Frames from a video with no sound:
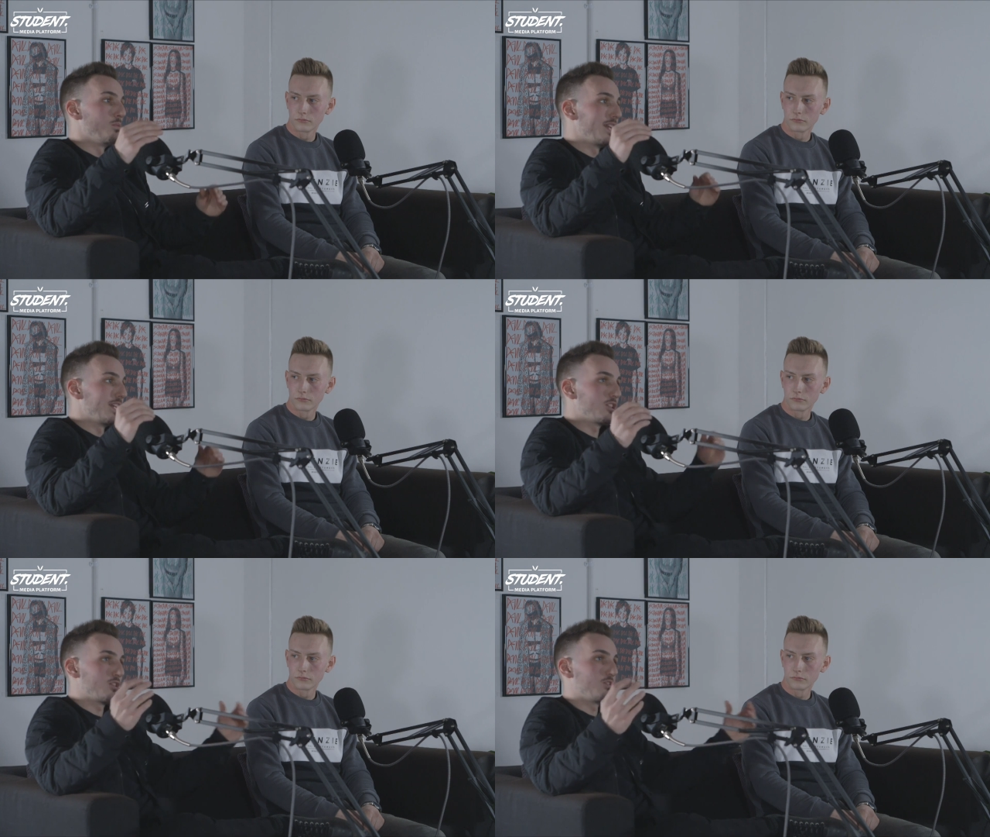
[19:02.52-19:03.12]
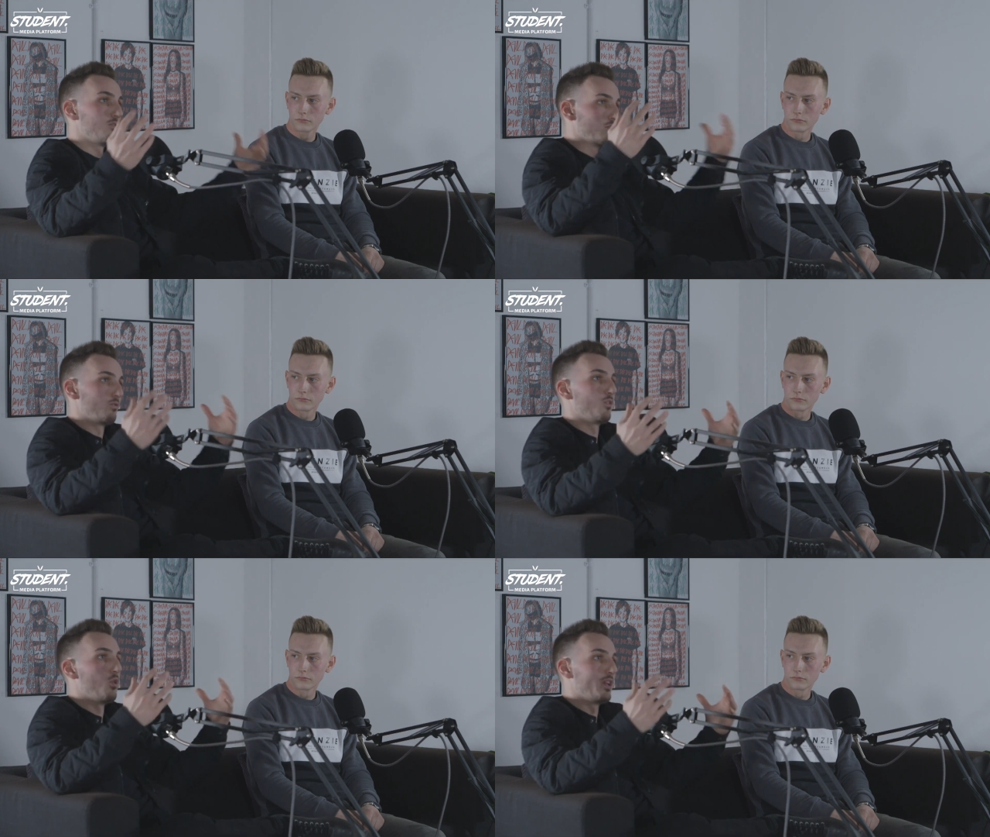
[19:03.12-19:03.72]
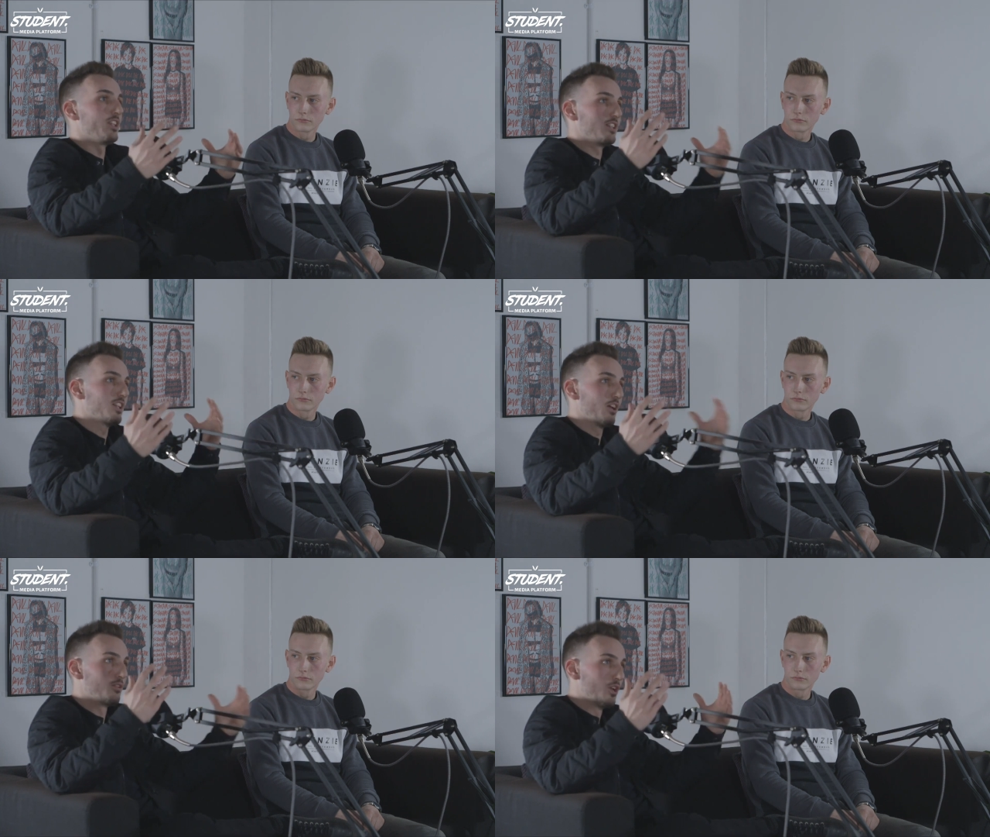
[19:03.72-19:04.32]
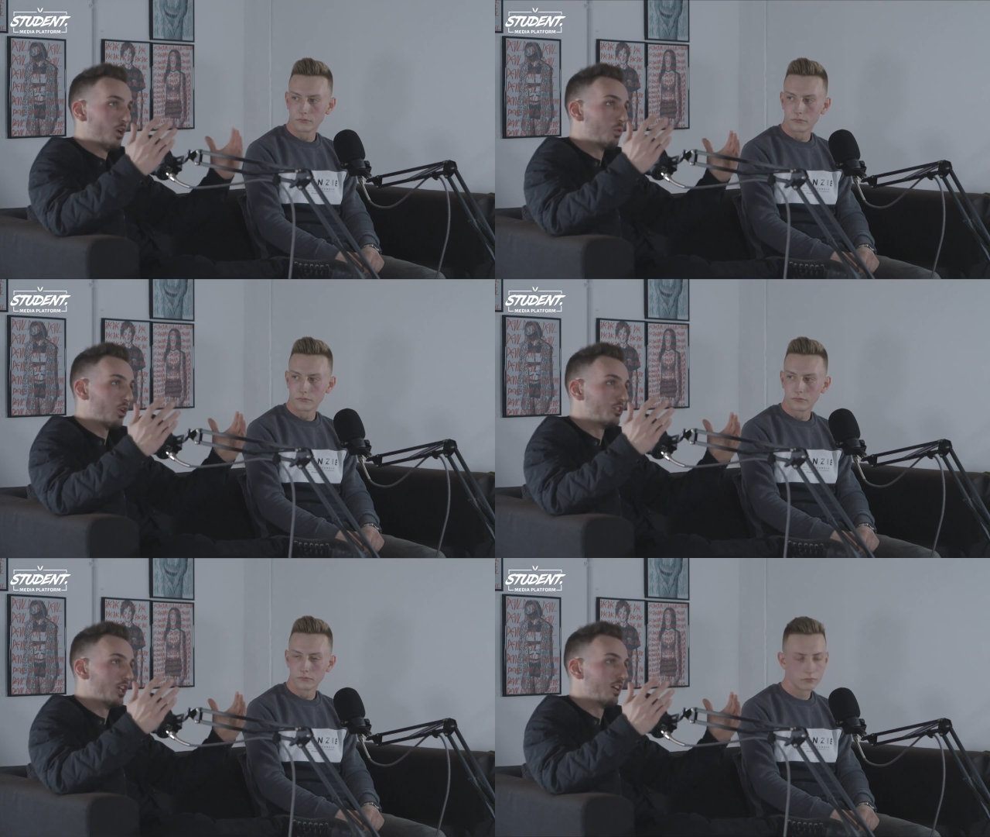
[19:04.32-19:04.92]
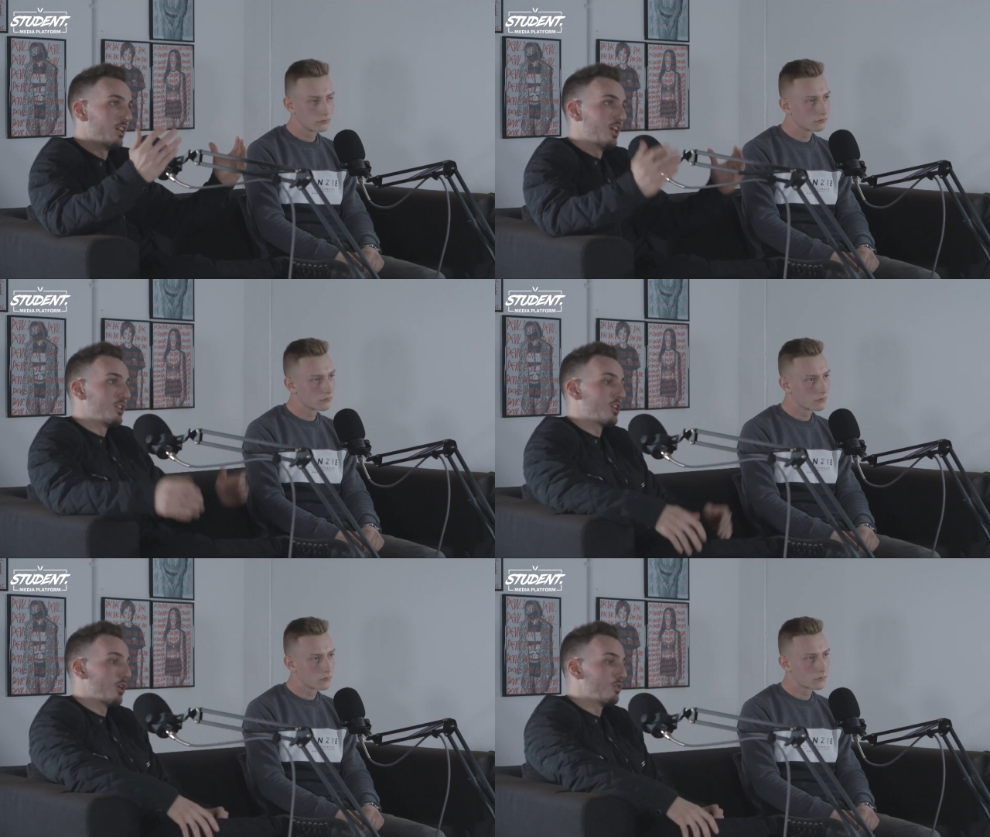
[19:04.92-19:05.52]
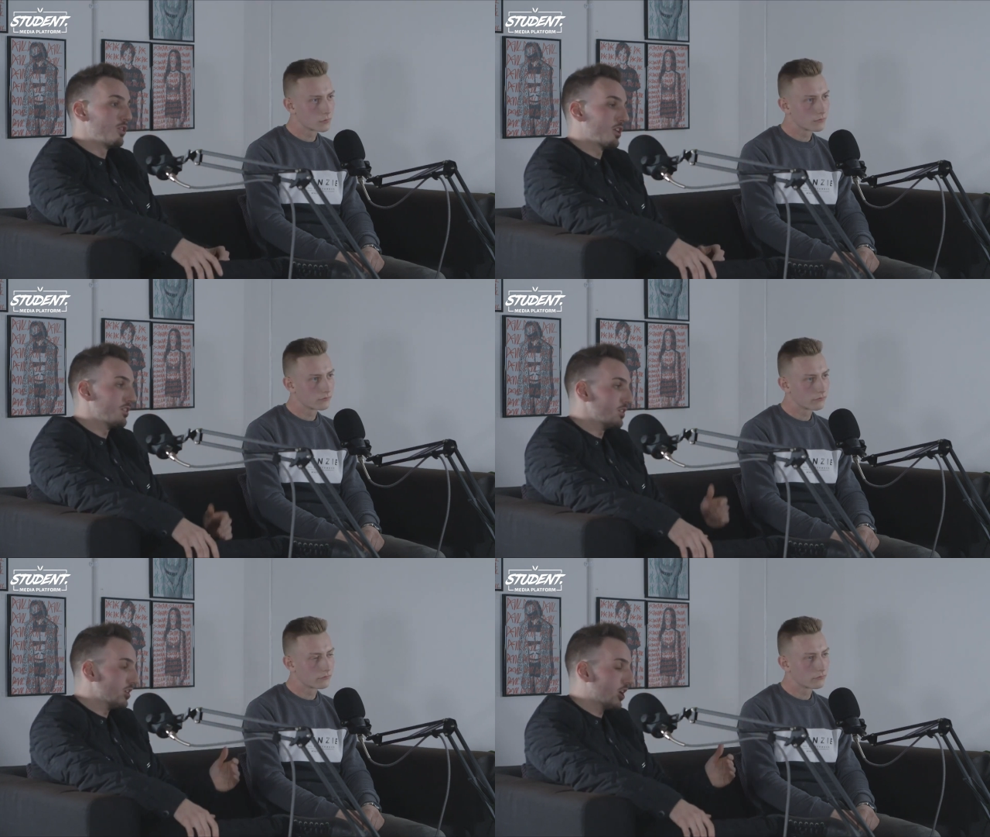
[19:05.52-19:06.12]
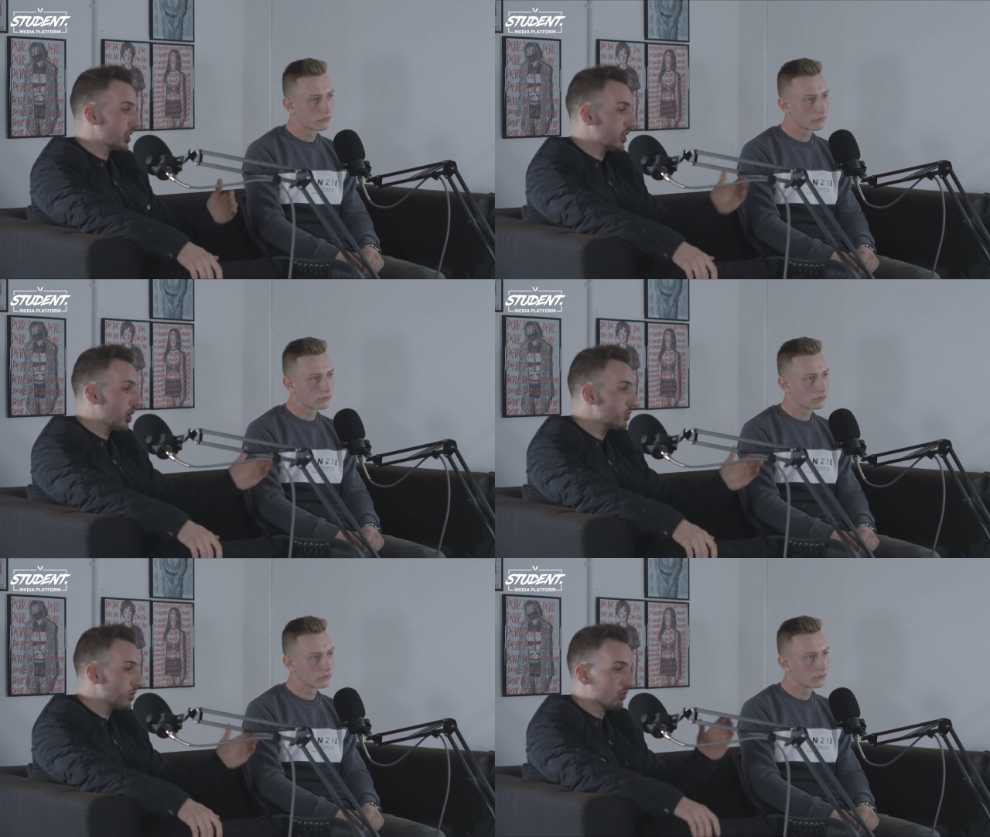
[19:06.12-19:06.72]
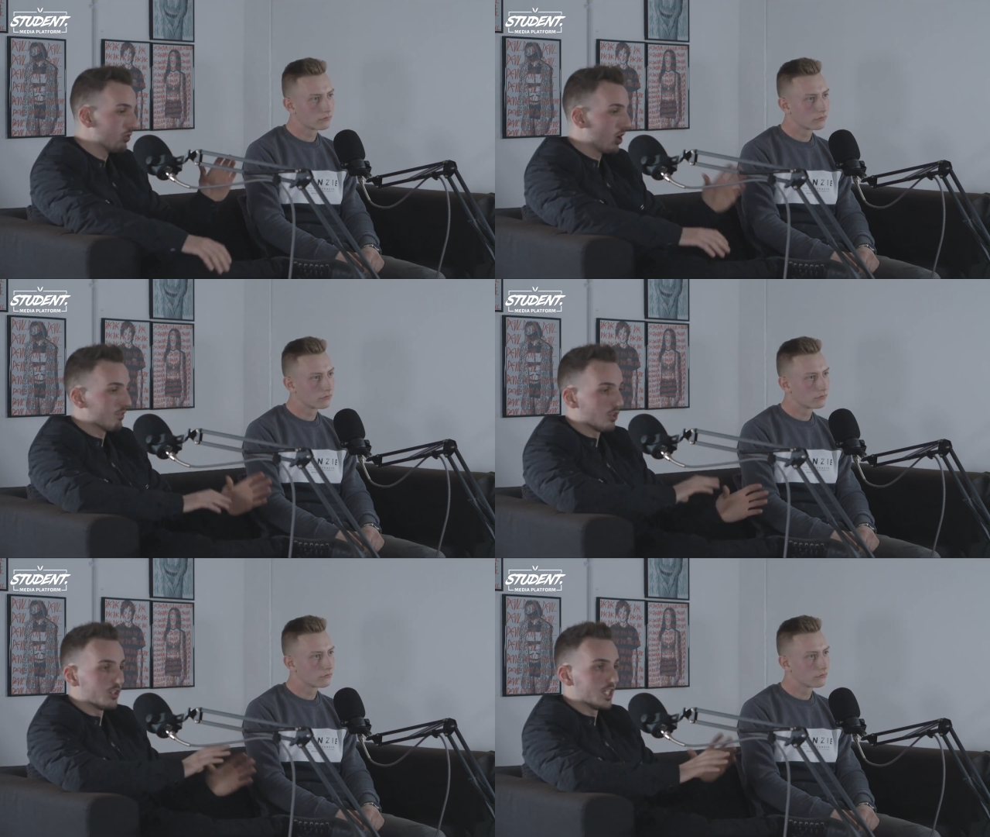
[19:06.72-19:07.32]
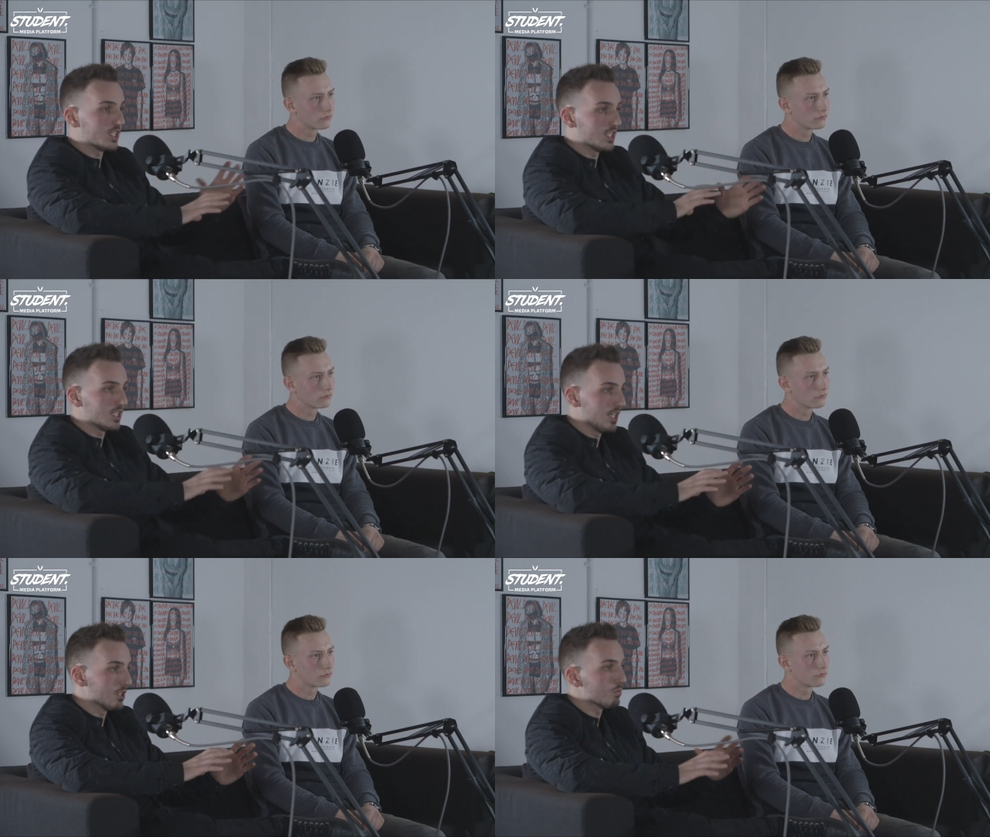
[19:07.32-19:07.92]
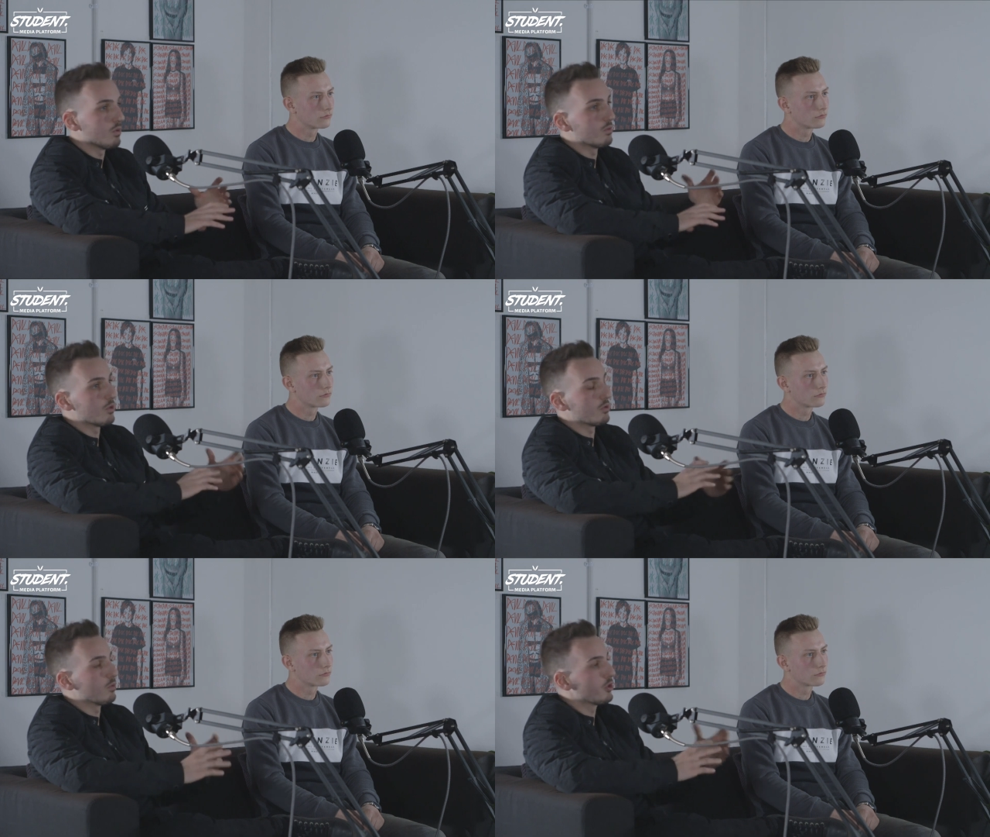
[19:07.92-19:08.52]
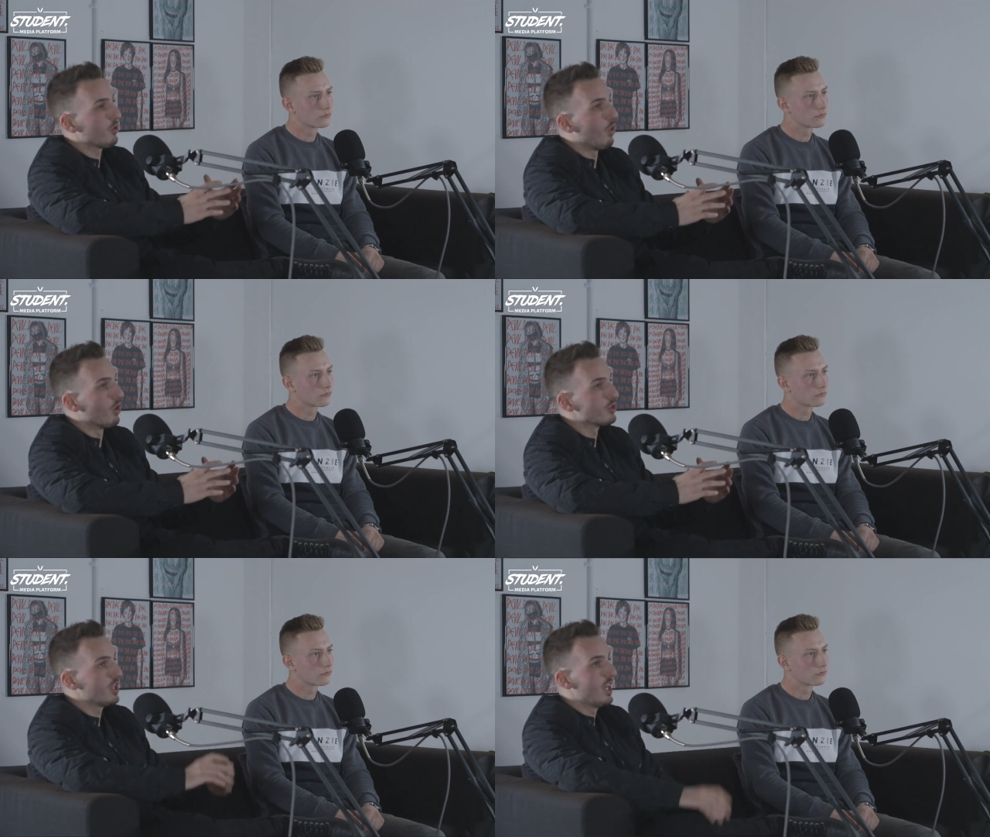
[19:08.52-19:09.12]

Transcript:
Speaker 1: when it's all in, you know, all on you. So I could go to him, right, I've got this, this and this. What's your thoughts?